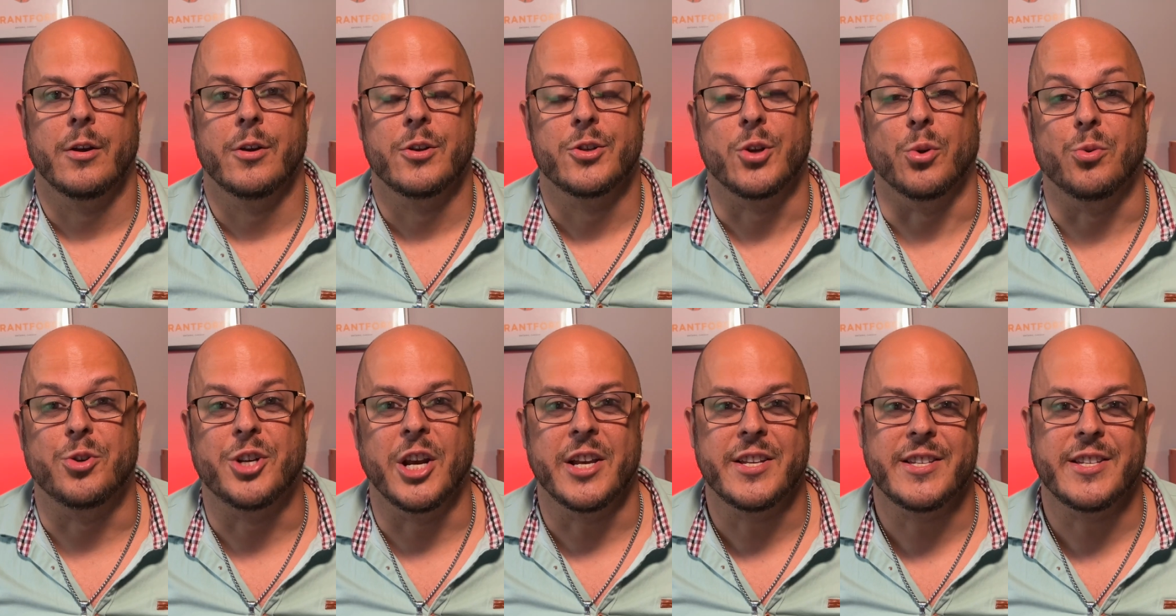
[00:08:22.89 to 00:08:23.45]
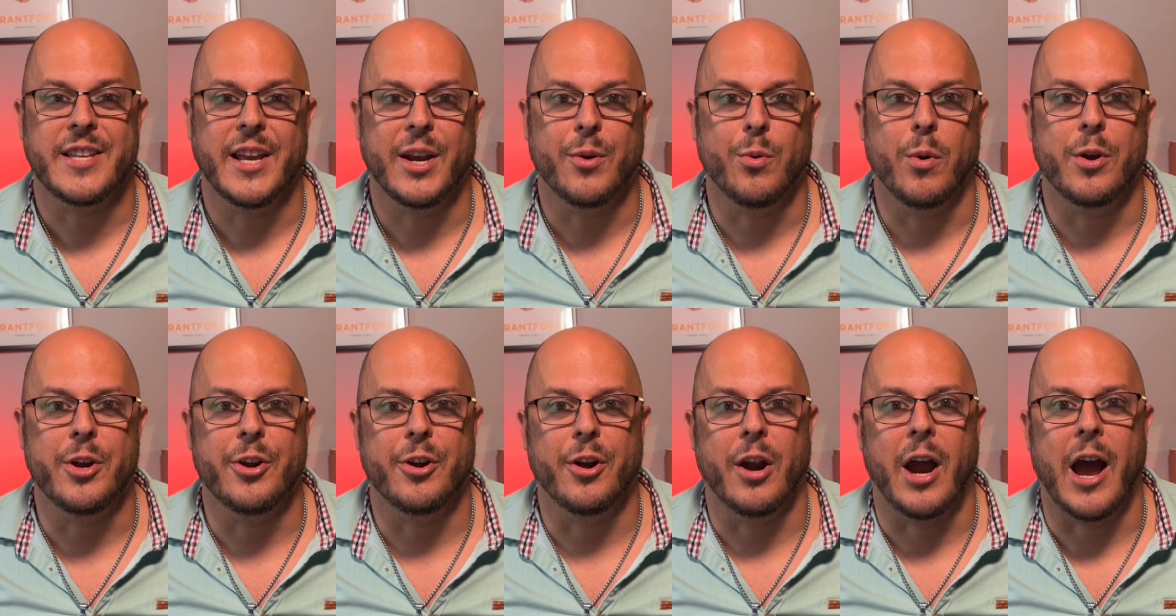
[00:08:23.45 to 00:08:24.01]
So just like
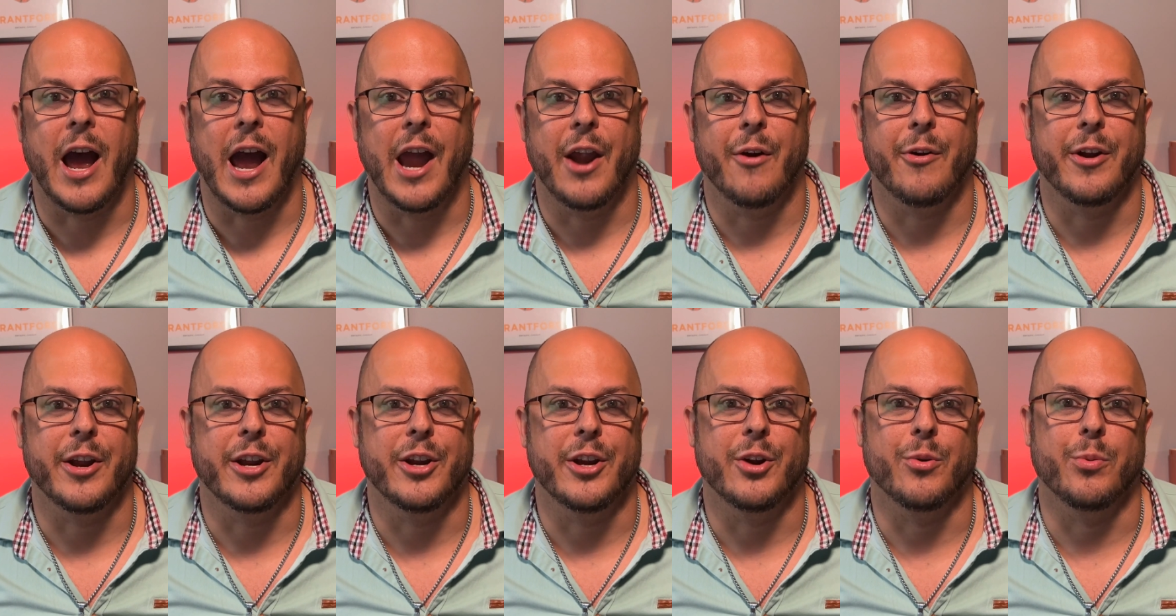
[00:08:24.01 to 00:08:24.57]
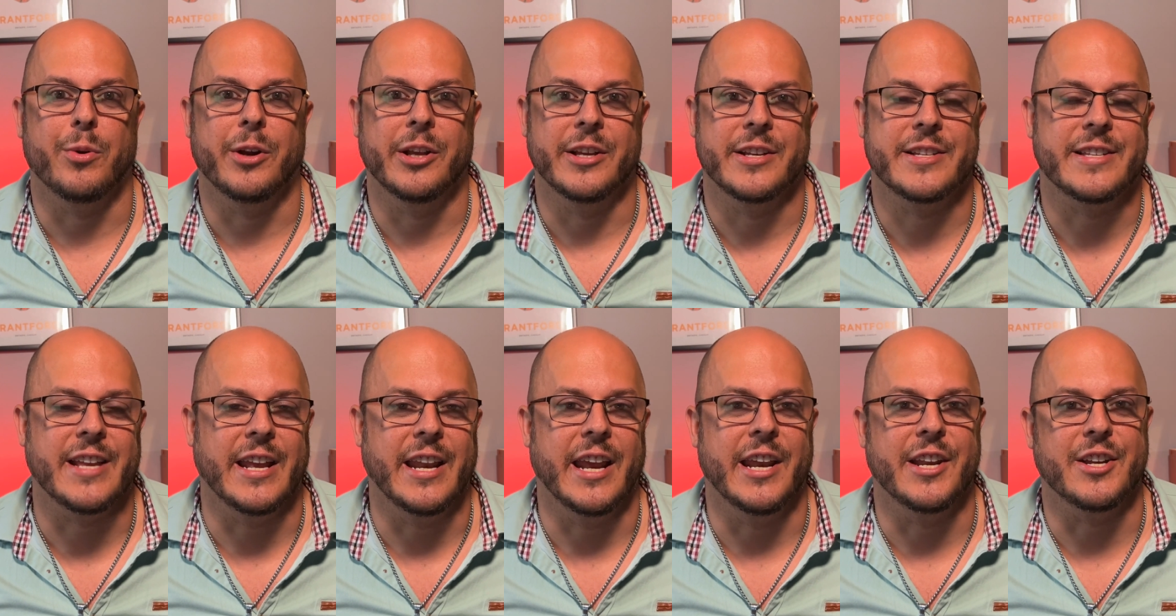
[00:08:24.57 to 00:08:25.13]
when you're hiring your real
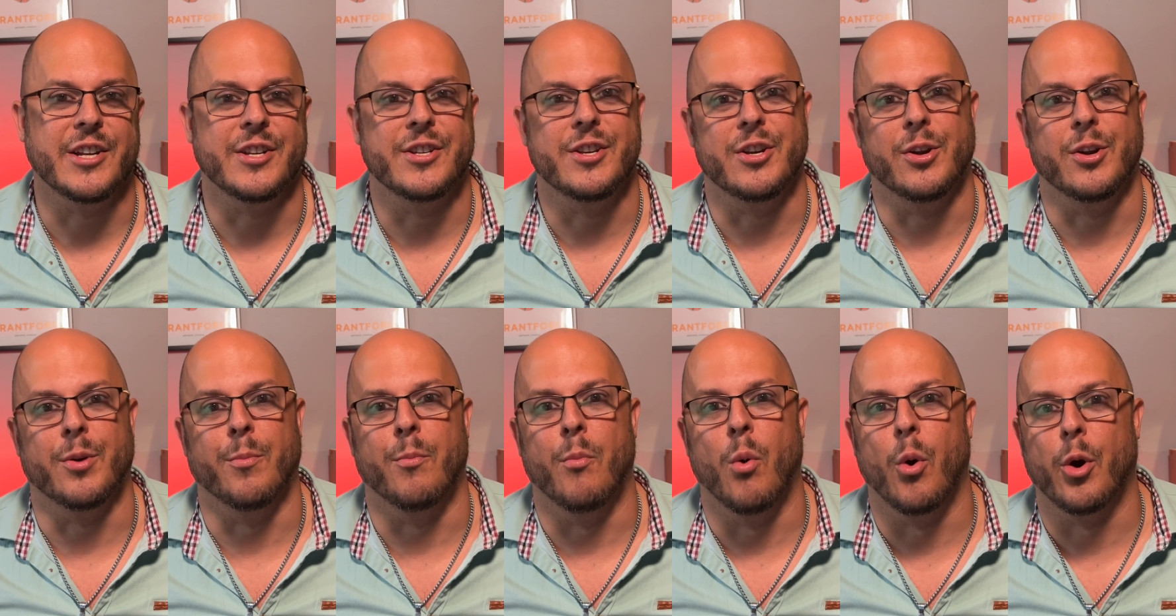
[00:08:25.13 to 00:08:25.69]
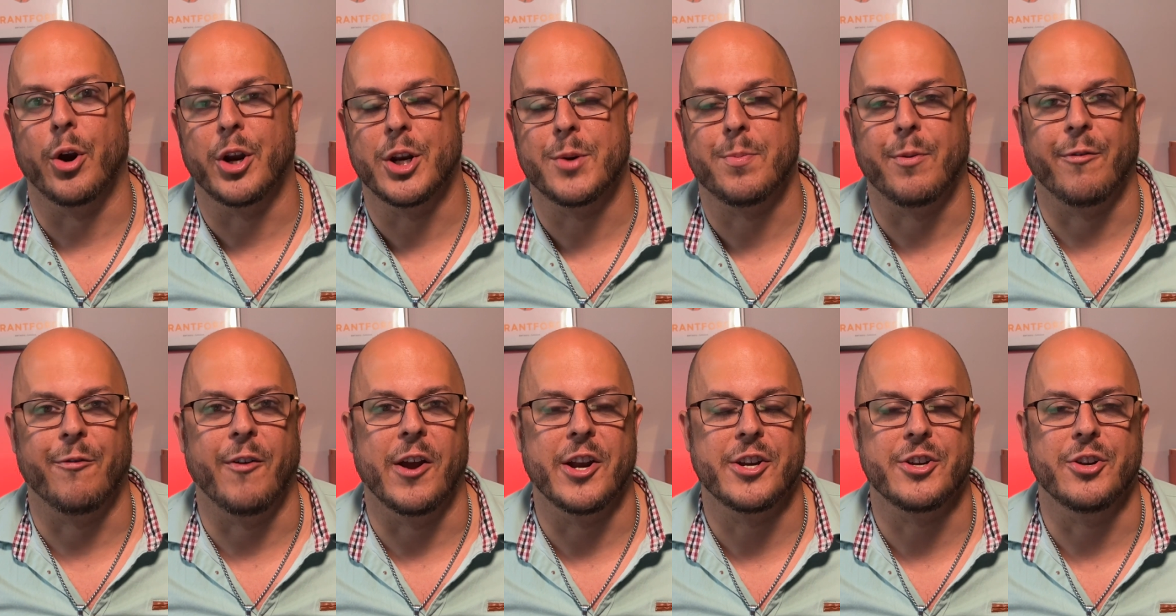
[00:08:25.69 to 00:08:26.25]
estate agent, your mortgage
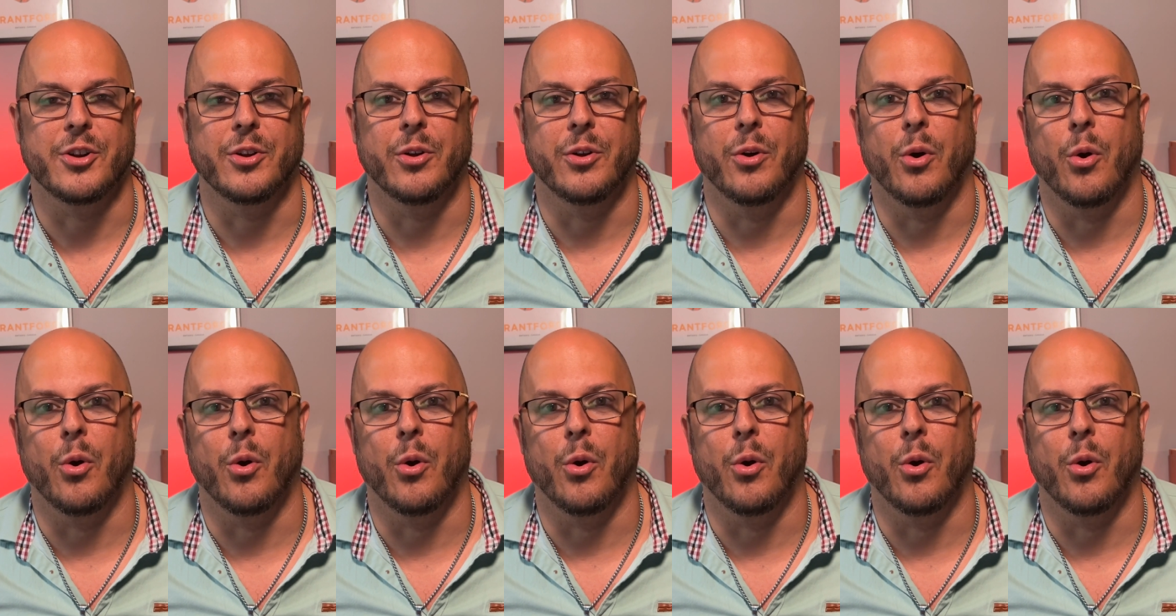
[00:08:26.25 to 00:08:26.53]
professional,